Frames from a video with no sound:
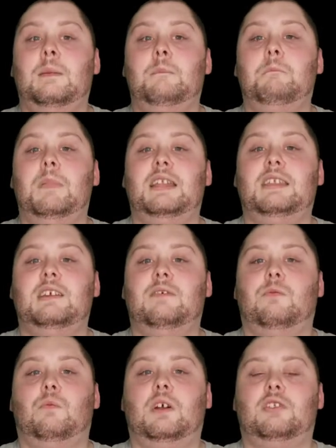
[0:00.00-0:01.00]
many
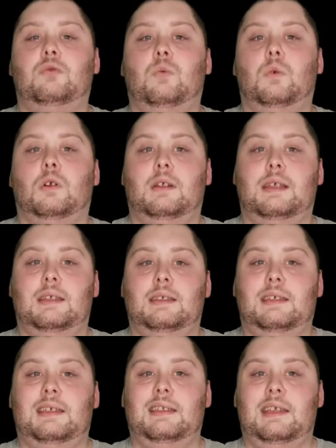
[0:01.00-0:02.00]
of which were
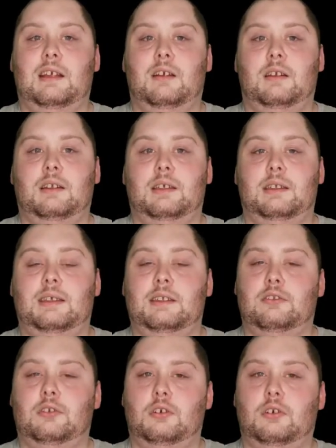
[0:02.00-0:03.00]
inherited
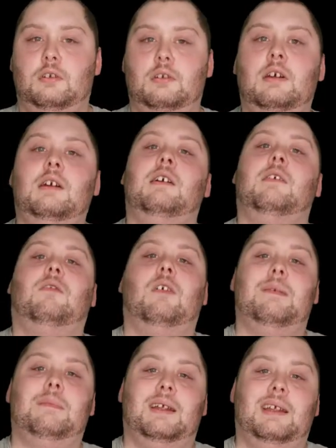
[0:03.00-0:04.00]
in turn
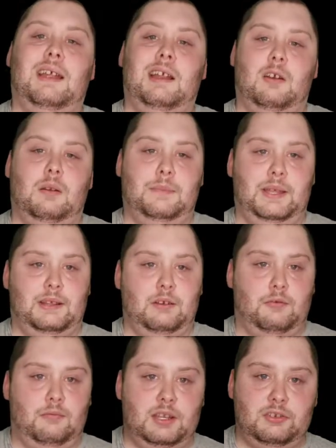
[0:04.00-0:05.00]
from Arabic
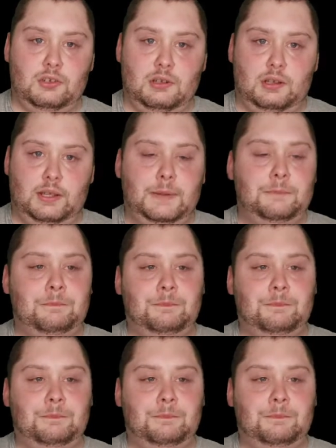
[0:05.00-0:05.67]
originally,